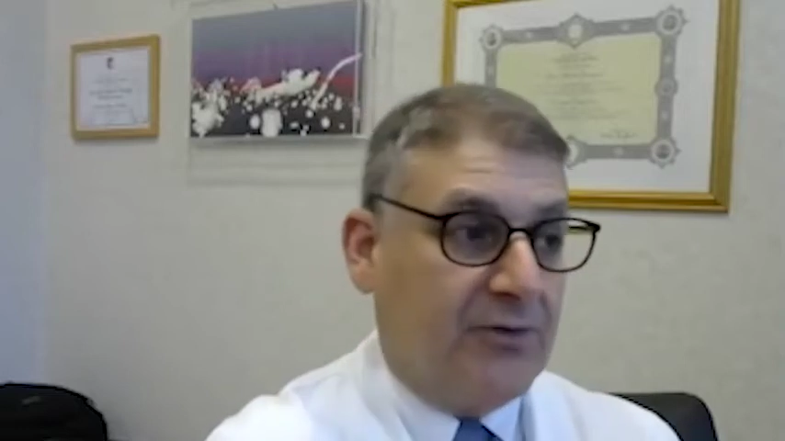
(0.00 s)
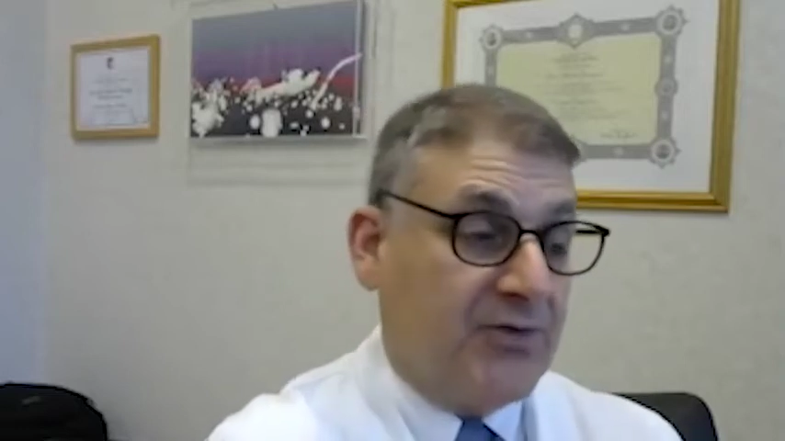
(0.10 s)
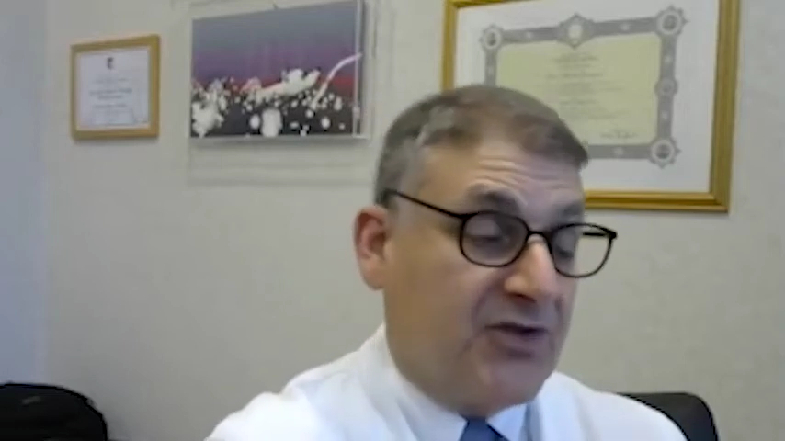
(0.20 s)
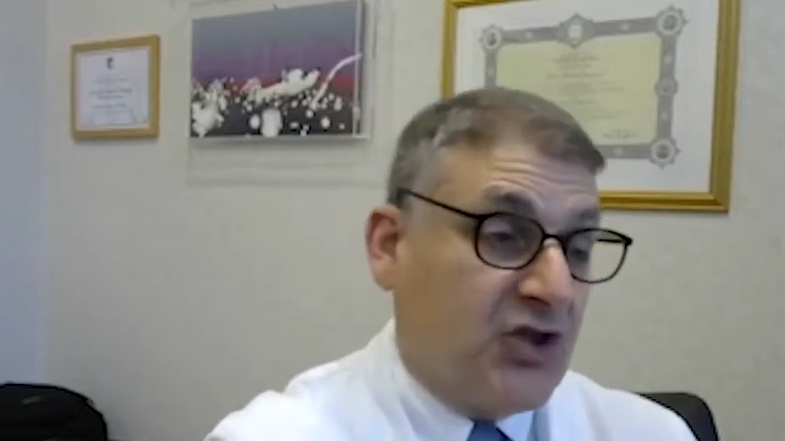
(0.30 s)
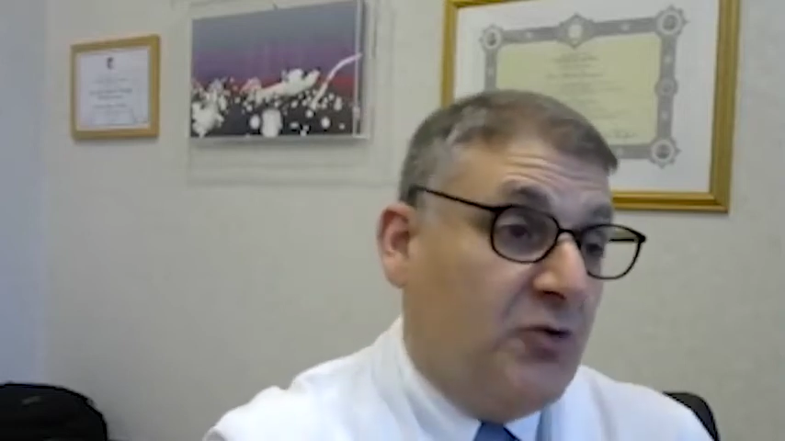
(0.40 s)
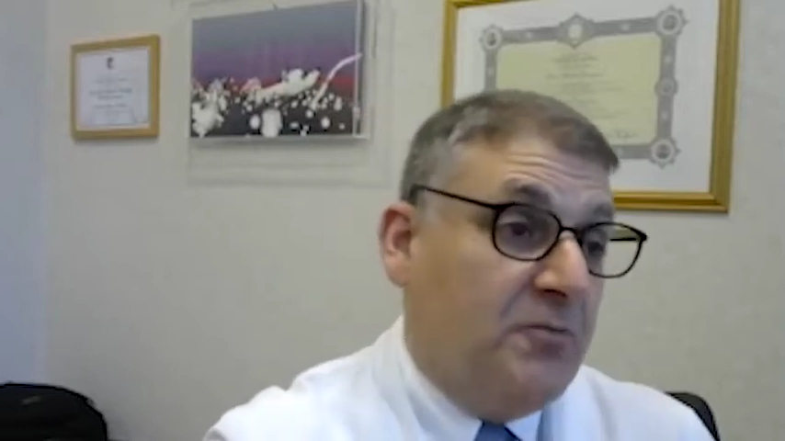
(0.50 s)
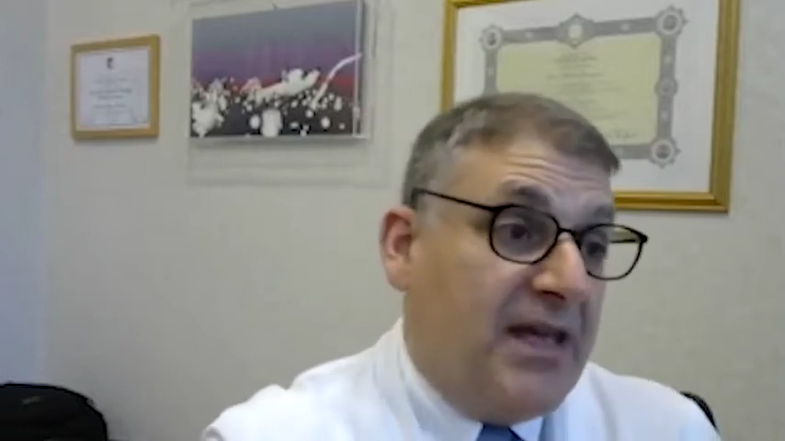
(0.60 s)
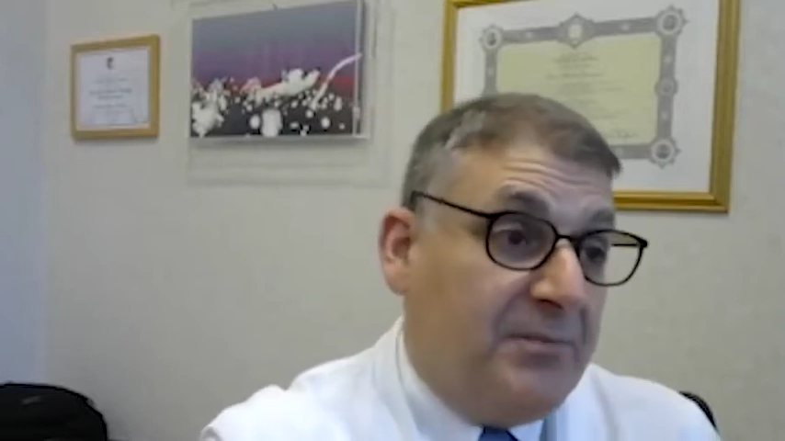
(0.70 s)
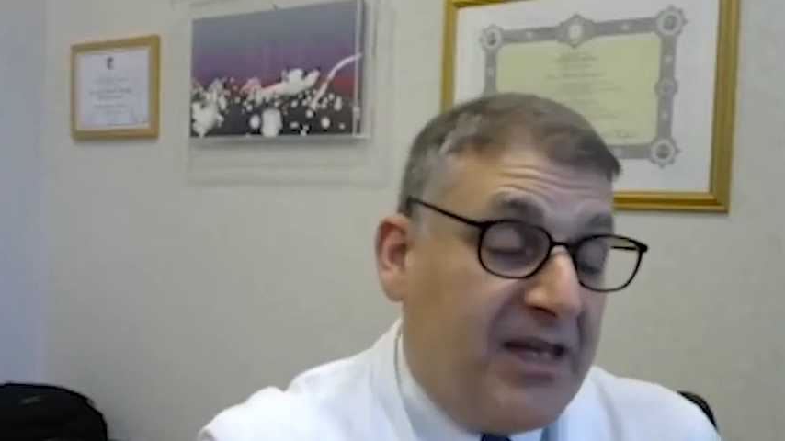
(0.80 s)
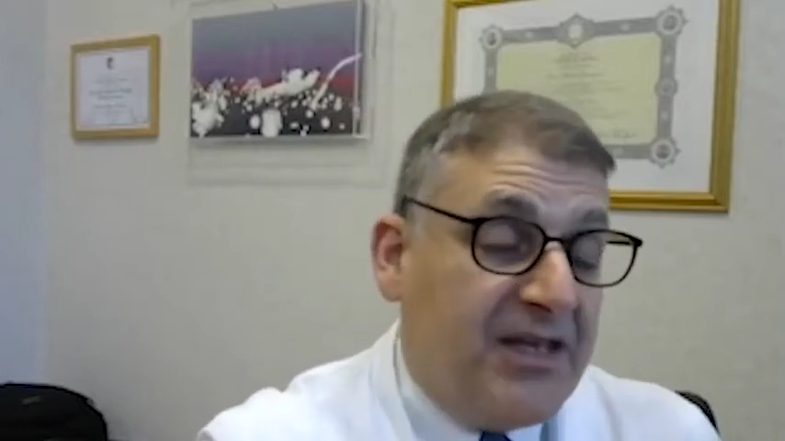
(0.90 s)
So
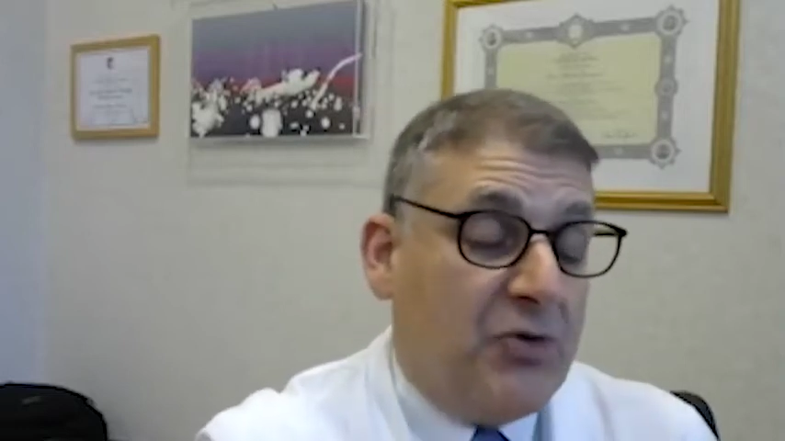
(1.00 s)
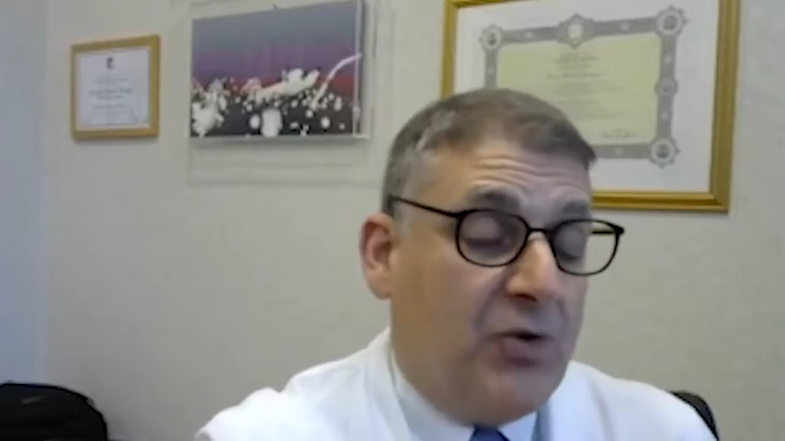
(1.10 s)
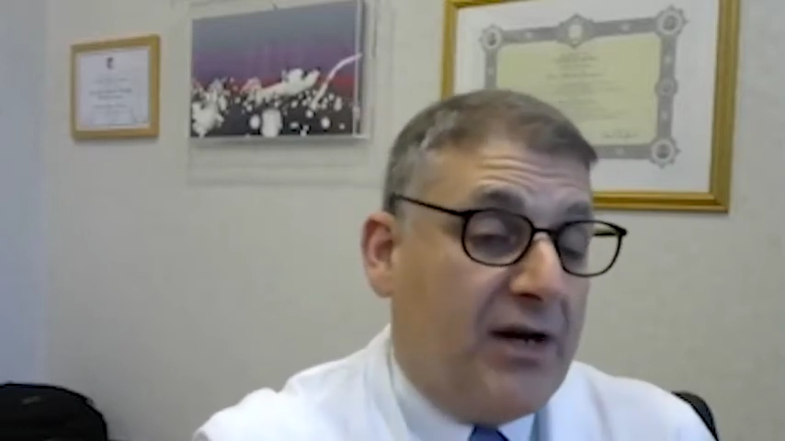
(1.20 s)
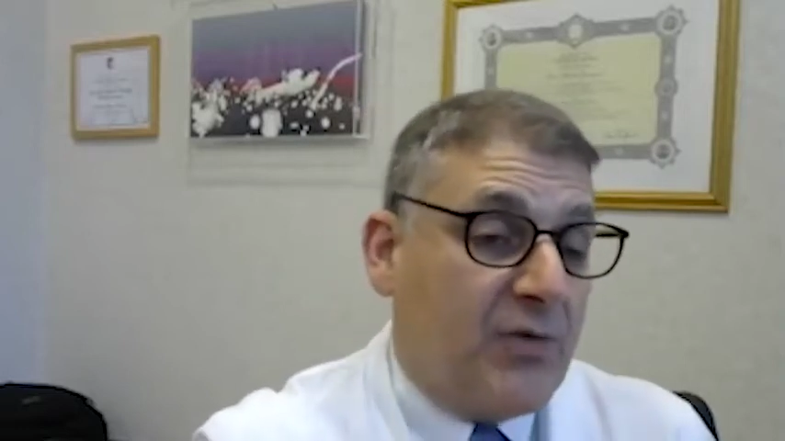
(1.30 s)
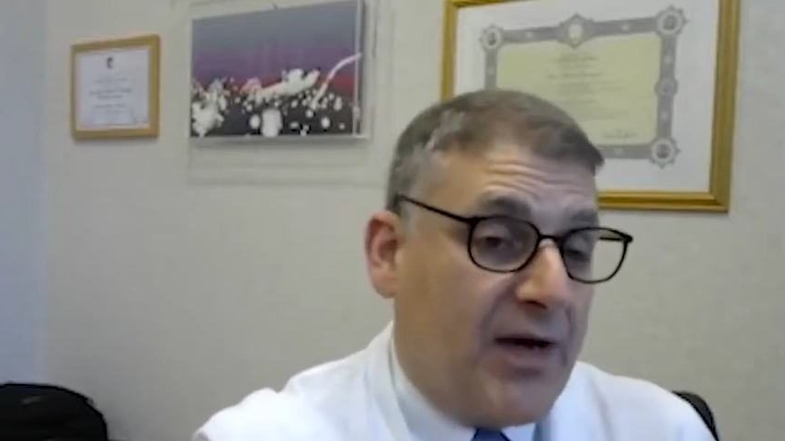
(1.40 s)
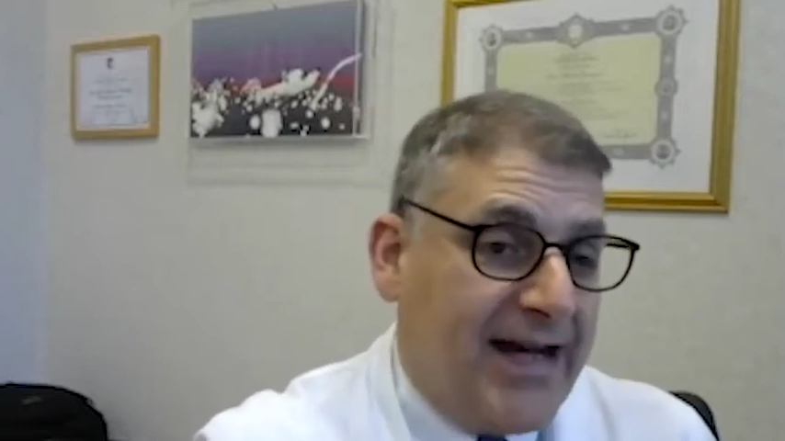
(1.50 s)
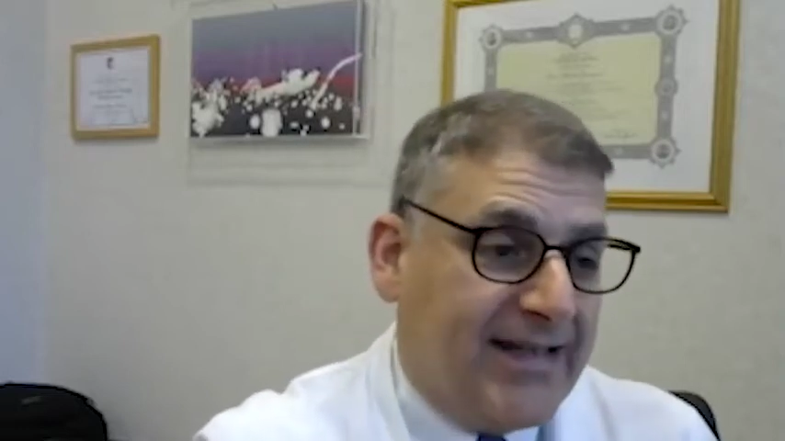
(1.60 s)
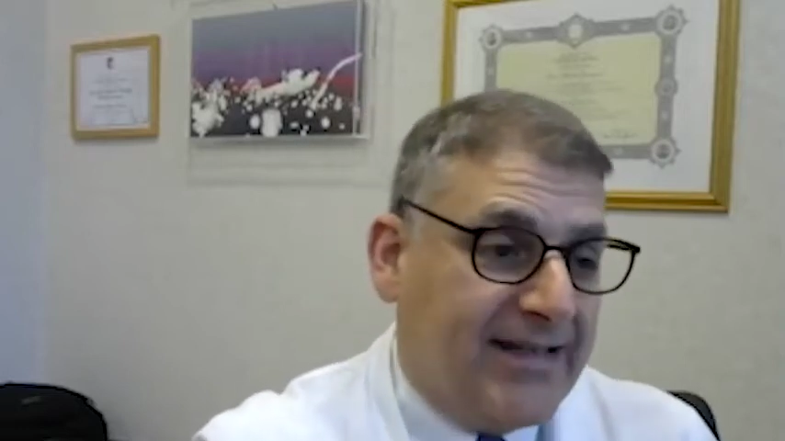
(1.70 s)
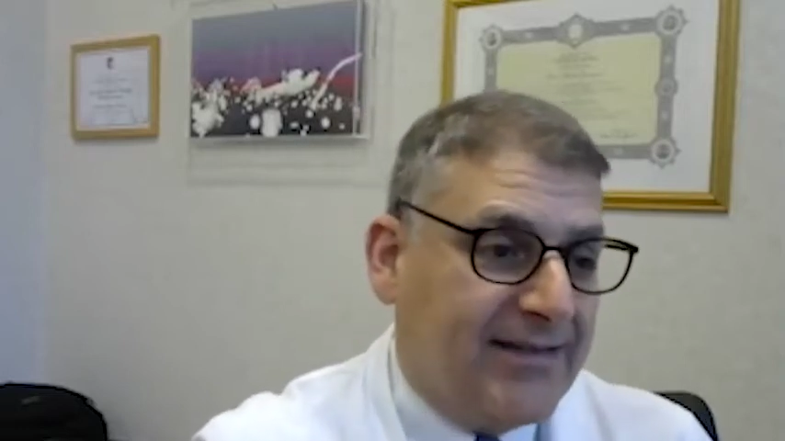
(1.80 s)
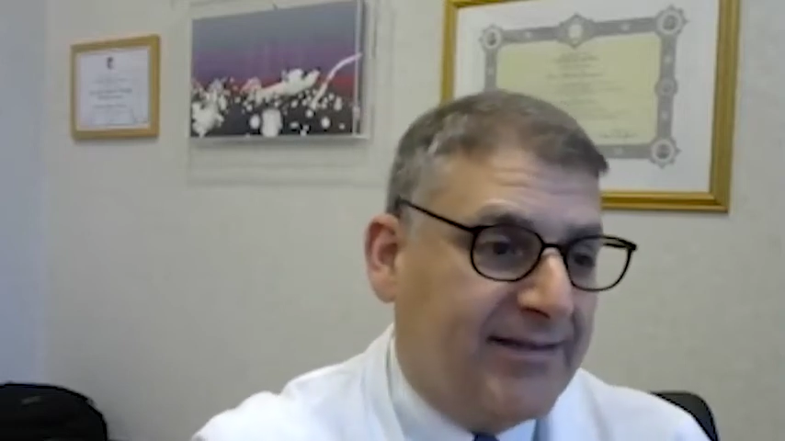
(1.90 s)
maybe you are right,